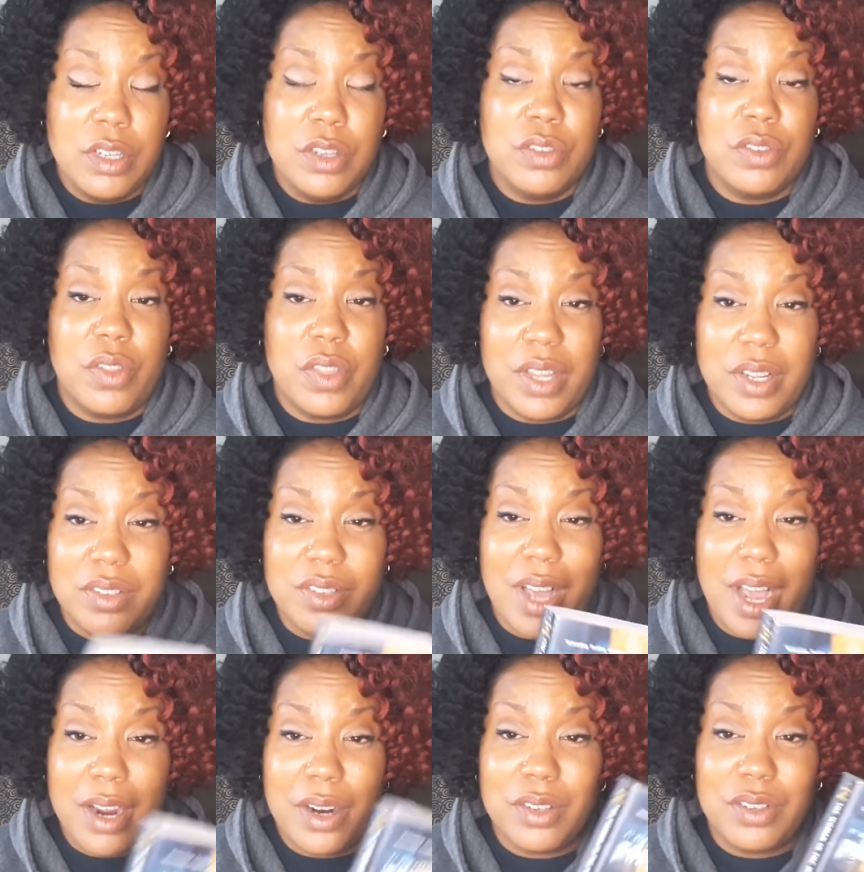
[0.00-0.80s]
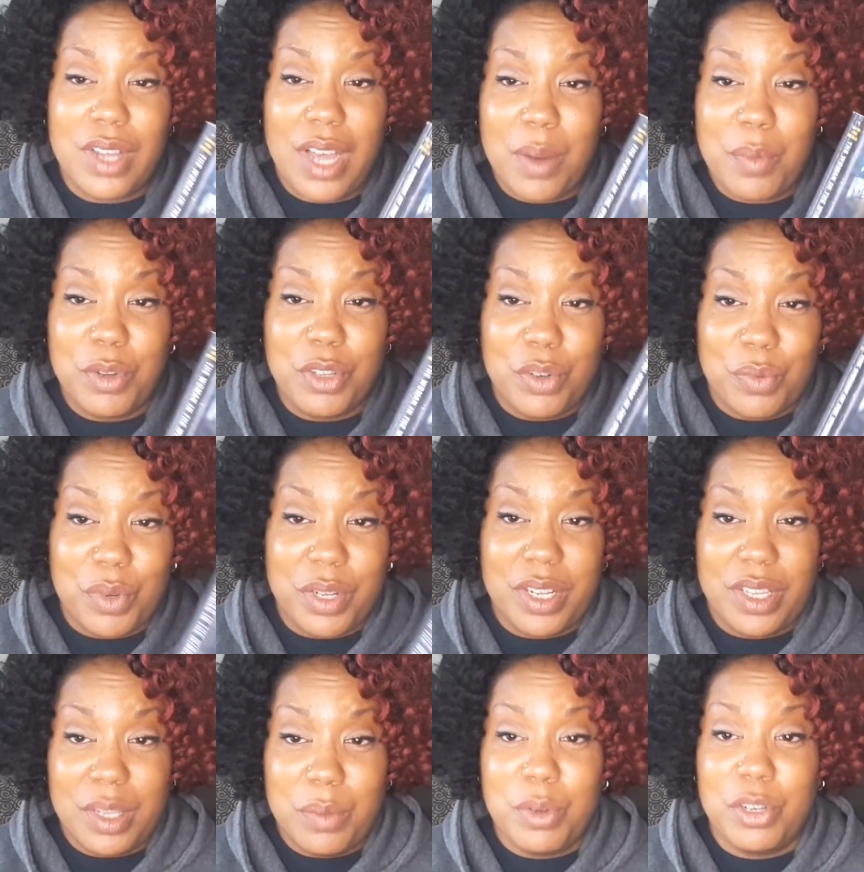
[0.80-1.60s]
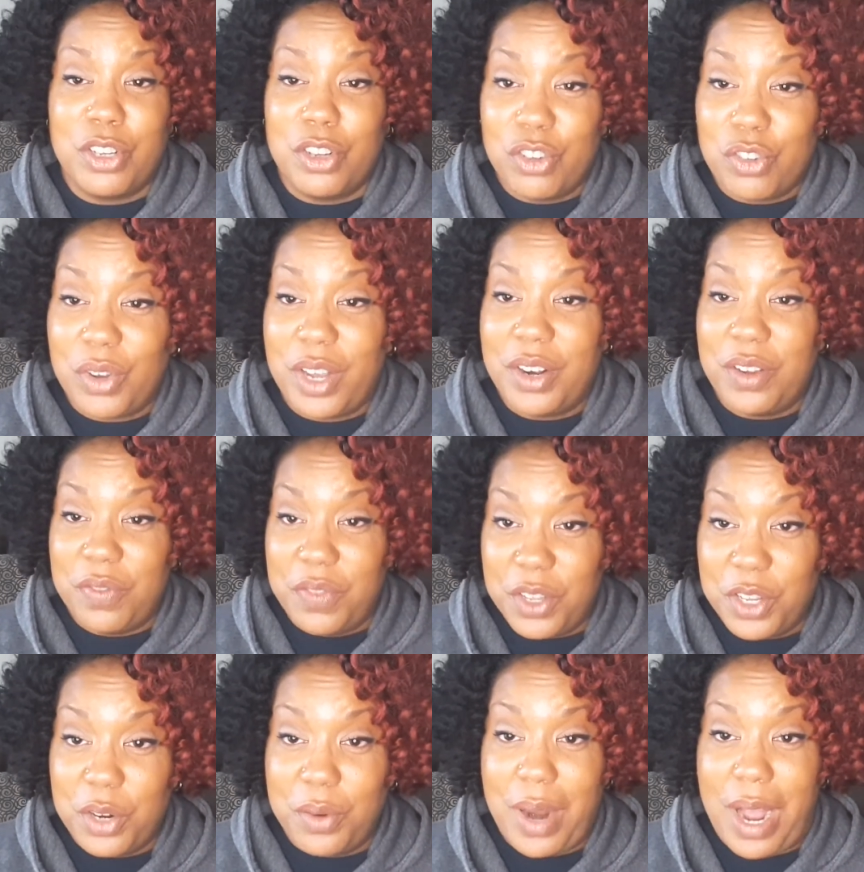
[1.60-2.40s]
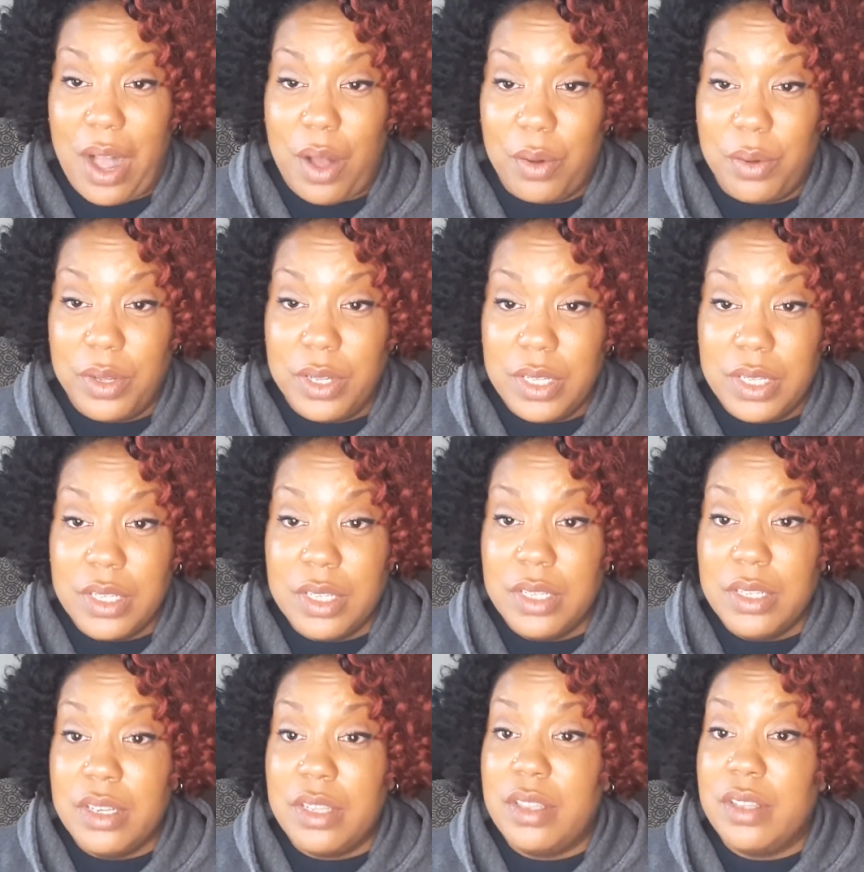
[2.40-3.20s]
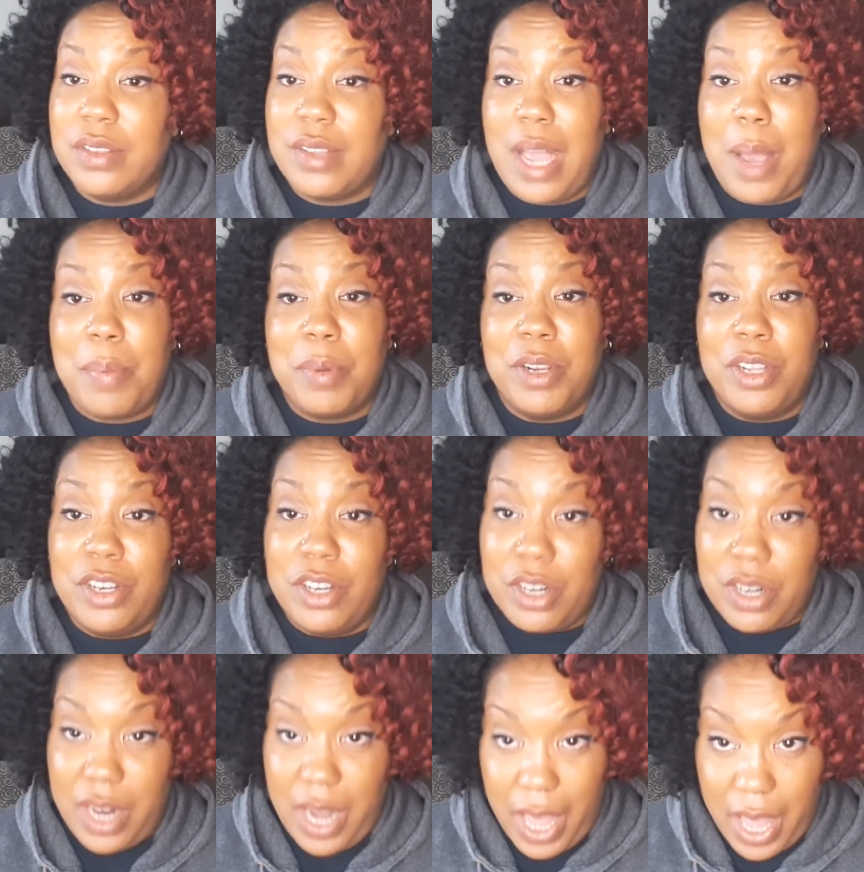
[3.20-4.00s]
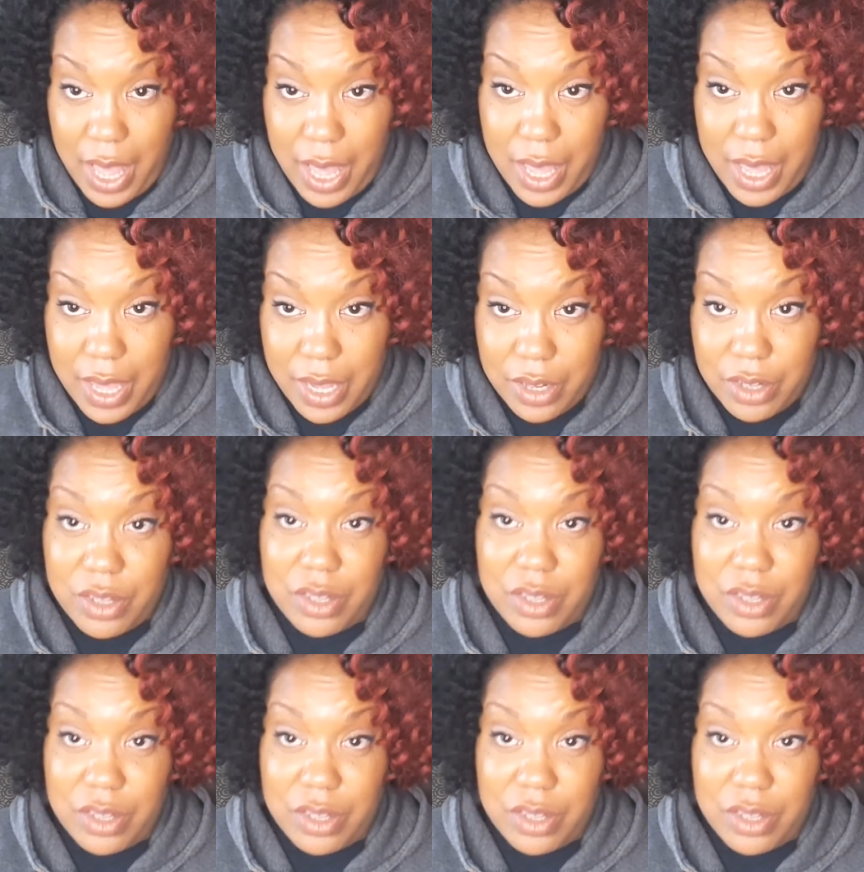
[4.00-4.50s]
So the entire time when you're reading the book, you're trying to figure out, did this happen in her head?